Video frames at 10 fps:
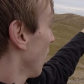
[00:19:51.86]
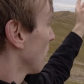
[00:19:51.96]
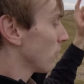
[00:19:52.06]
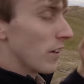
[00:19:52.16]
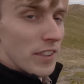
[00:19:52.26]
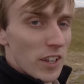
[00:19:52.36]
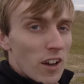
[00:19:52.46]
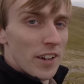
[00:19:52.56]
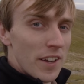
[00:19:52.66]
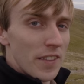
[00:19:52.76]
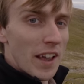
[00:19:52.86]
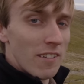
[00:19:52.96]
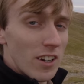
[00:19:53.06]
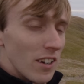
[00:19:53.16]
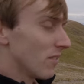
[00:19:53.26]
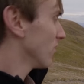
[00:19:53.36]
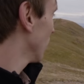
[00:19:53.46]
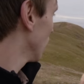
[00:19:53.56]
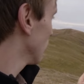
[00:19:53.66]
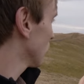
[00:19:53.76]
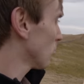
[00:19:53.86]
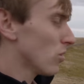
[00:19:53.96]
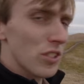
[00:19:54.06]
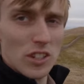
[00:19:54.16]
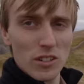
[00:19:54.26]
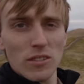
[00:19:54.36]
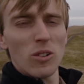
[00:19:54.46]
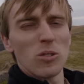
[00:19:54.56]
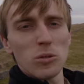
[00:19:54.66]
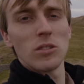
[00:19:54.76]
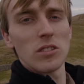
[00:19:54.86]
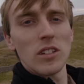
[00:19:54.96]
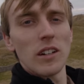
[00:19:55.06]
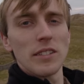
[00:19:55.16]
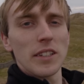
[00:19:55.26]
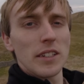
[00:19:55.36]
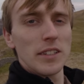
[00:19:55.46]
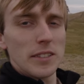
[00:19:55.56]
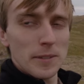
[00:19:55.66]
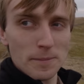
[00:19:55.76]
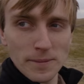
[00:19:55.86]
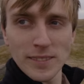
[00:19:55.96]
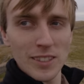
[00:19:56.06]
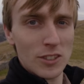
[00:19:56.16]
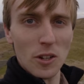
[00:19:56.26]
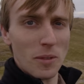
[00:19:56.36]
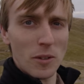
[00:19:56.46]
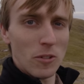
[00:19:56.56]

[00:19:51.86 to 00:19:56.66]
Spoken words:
we'll find the car down there at Allswater, I think it is. So many